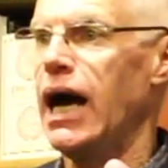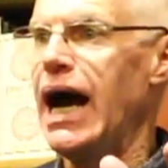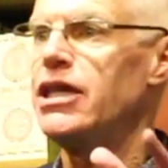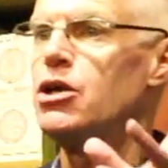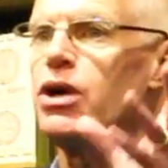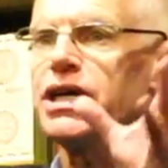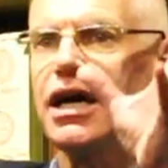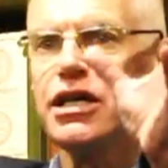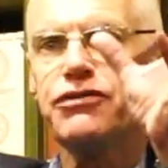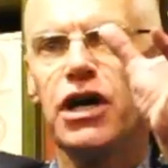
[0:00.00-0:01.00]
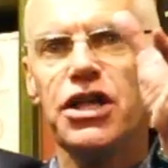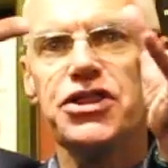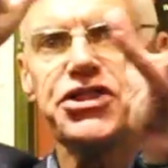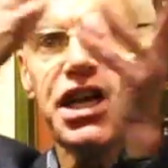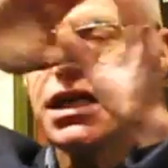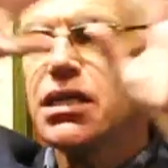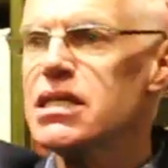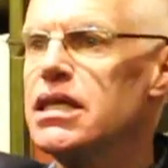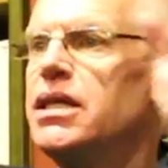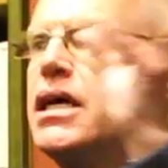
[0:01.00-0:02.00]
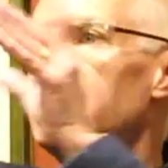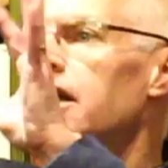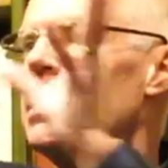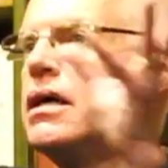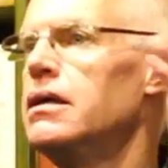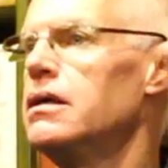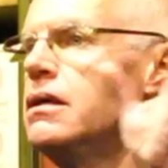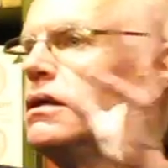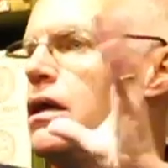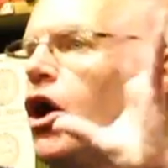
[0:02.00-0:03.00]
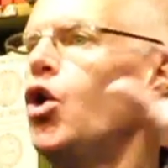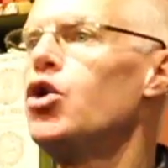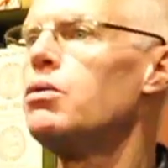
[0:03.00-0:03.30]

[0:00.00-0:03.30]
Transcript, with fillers: And there were kind of things in the air all